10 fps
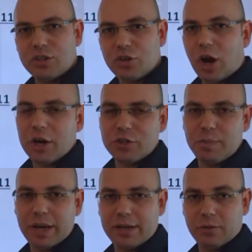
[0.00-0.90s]

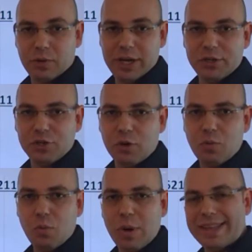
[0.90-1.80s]
chargeback
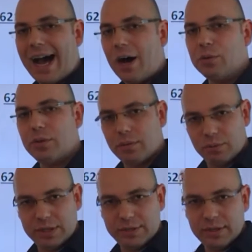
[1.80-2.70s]
ratio without
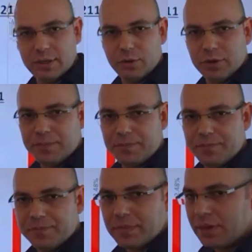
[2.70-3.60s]
3D Secure,